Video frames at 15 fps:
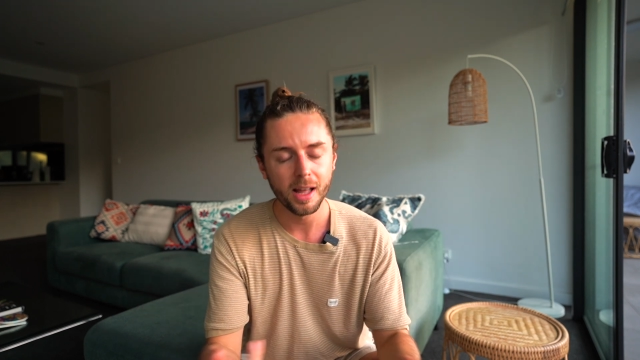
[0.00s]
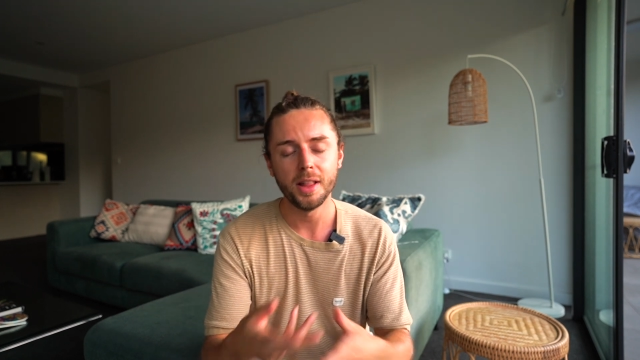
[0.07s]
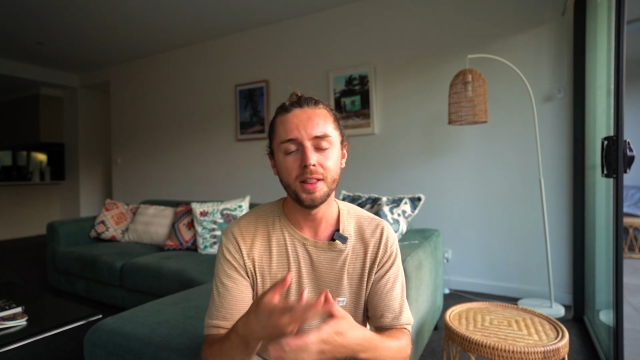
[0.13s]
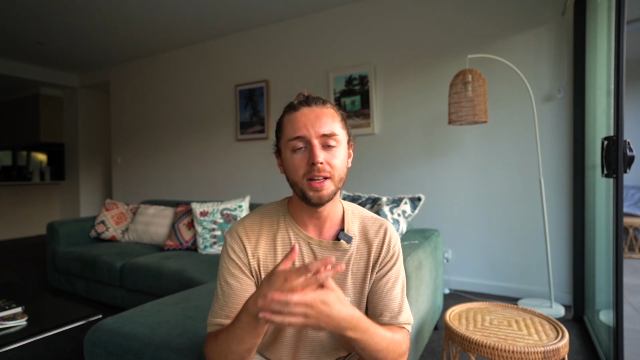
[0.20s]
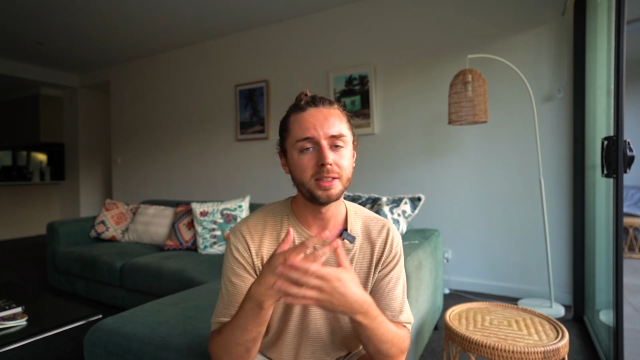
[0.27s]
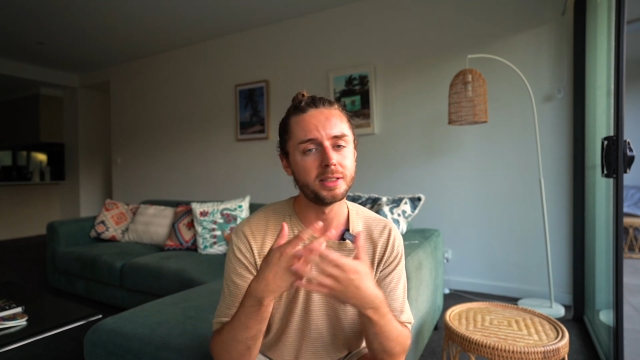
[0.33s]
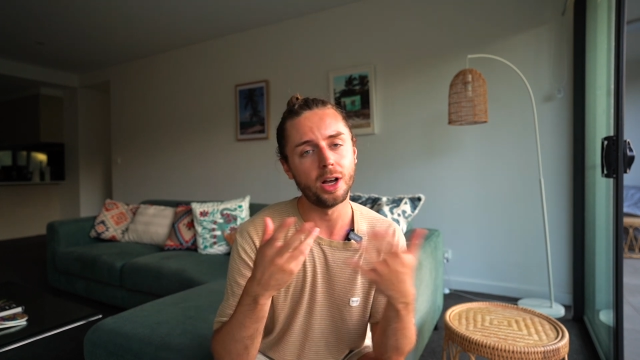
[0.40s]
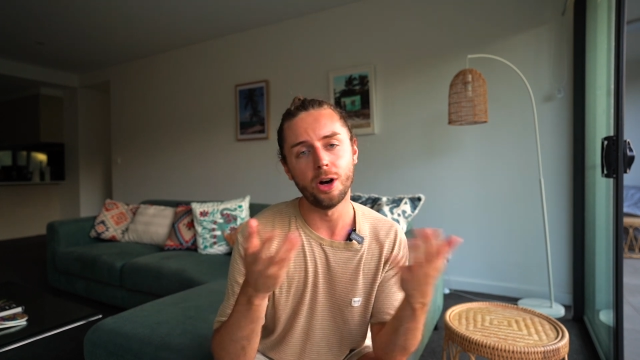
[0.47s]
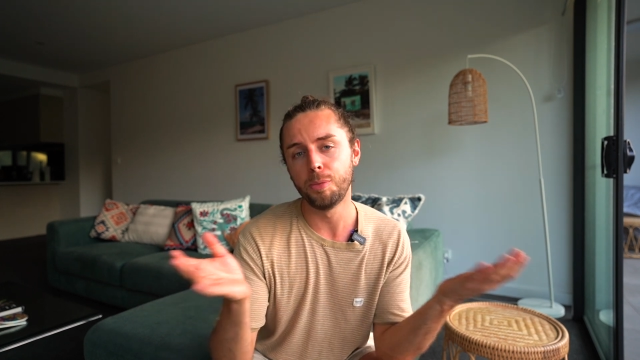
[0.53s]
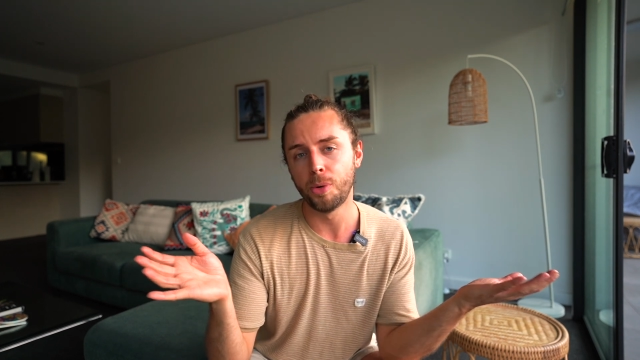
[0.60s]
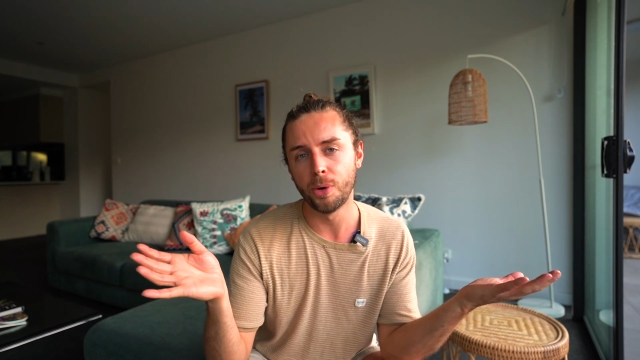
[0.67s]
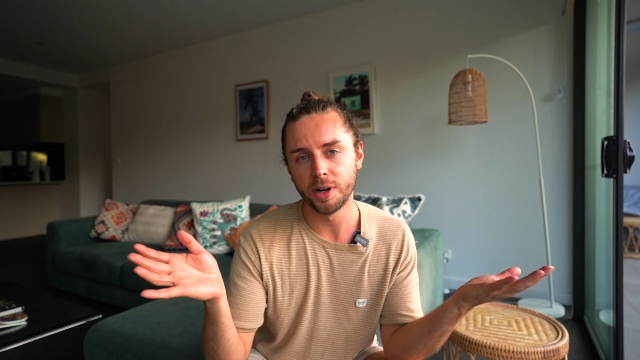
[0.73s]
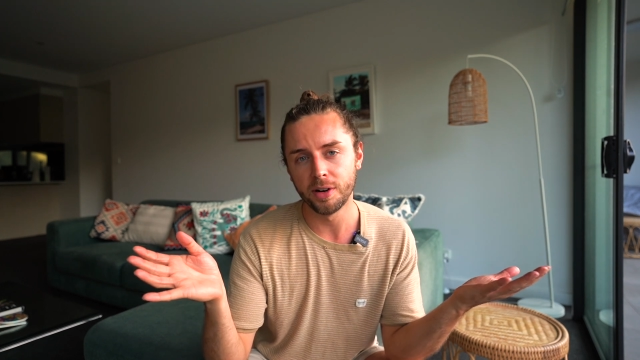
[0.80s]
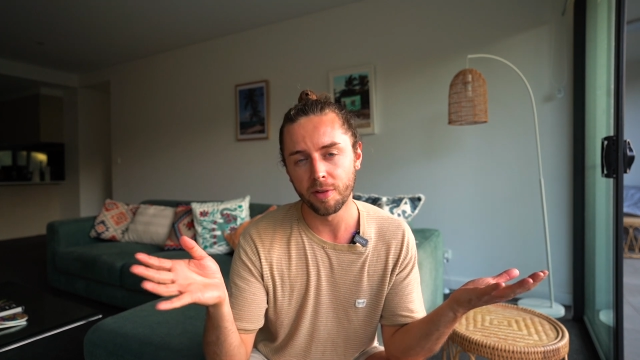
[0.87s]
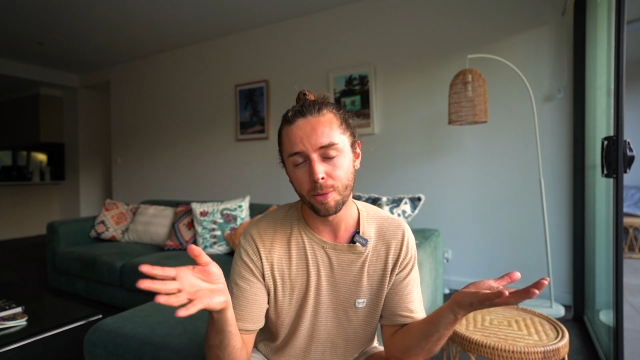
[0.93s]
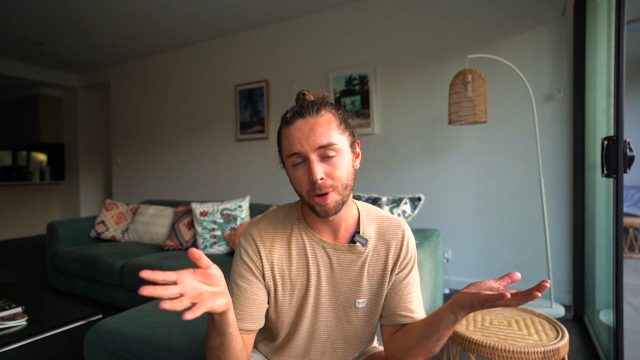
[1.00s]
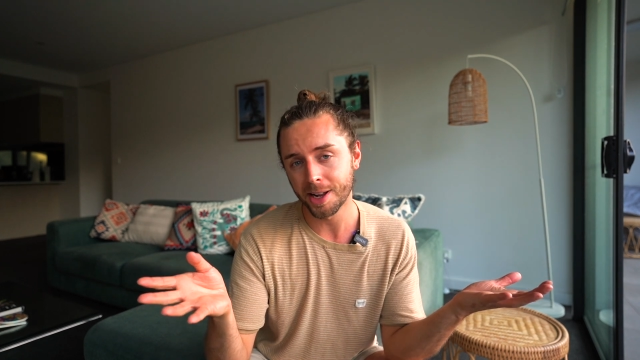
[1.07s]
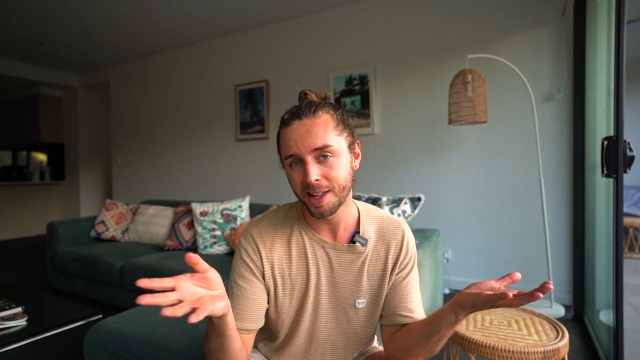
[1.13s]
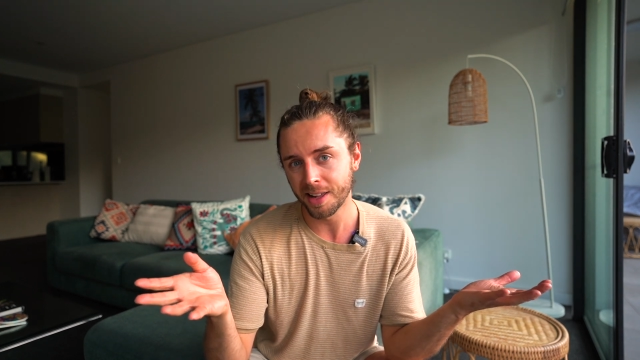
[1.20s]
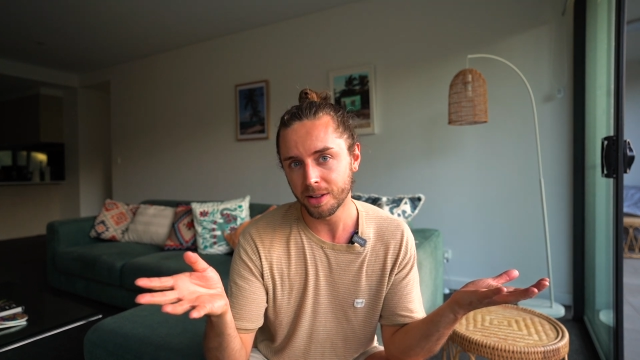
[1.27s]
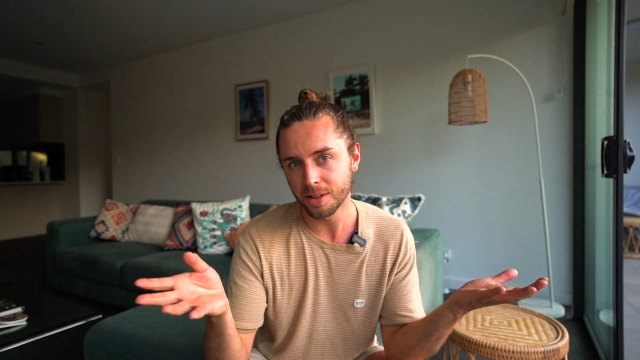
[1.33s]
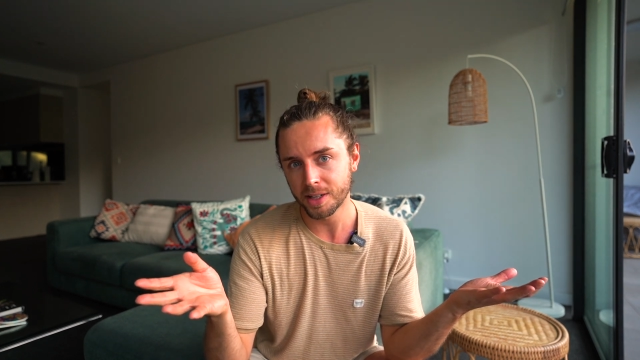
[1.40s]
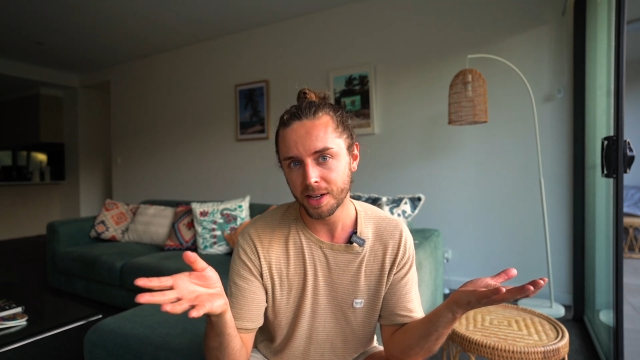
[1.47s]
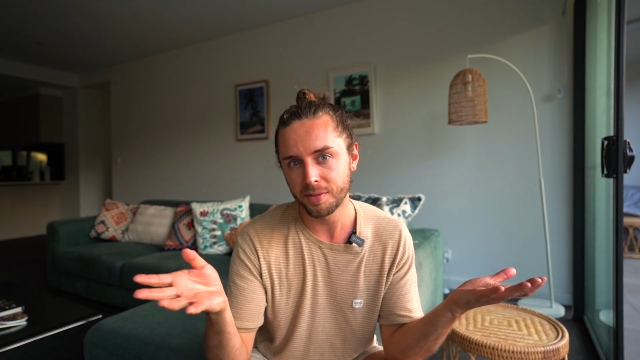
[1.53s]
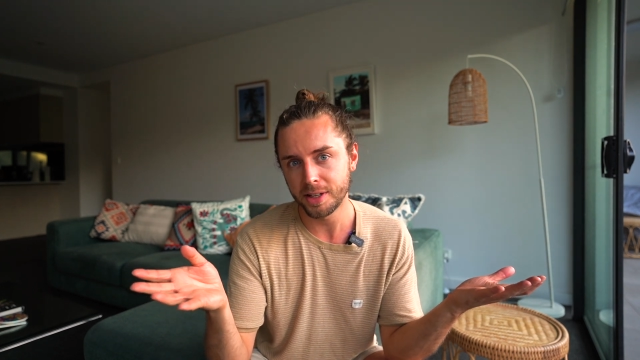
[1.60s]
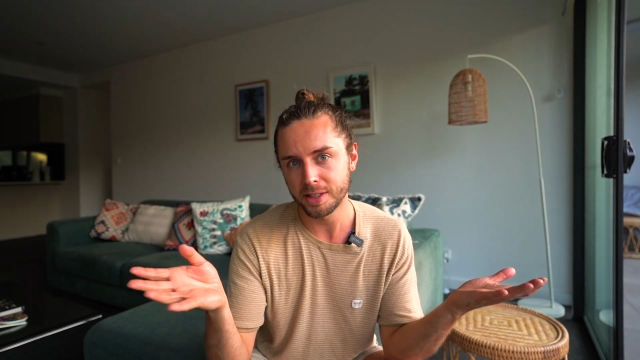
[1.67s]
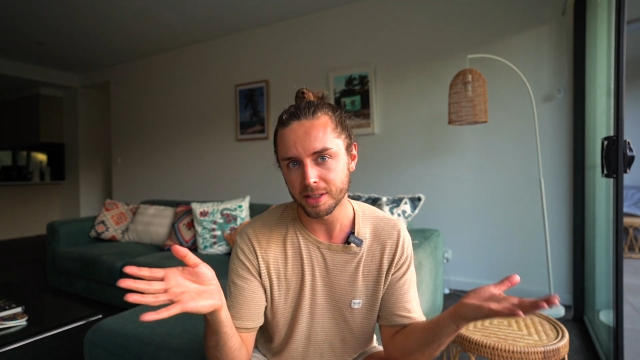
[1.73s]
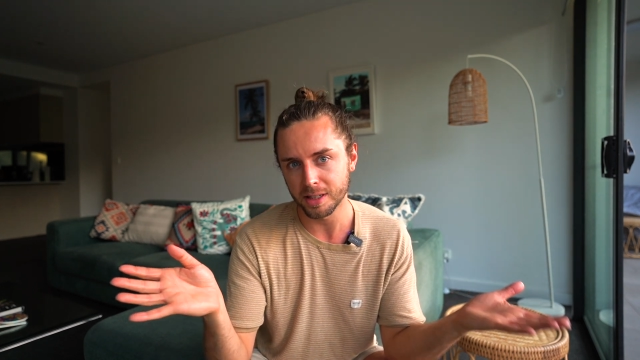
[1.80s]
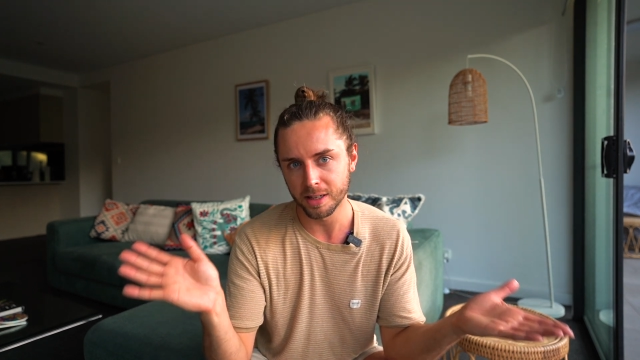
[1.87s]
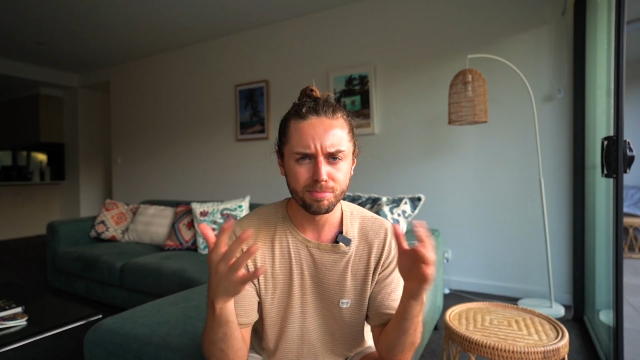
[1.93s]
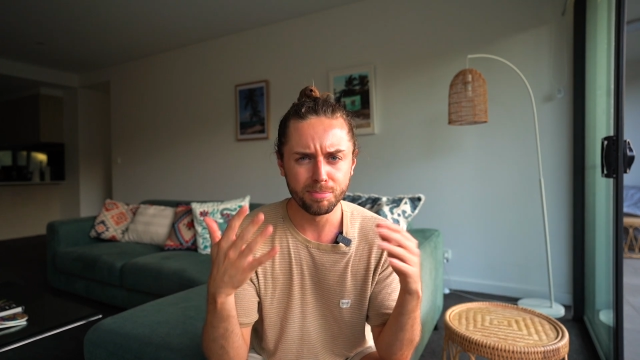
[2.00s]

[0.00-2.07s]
That is the whole point of a working holiday visa.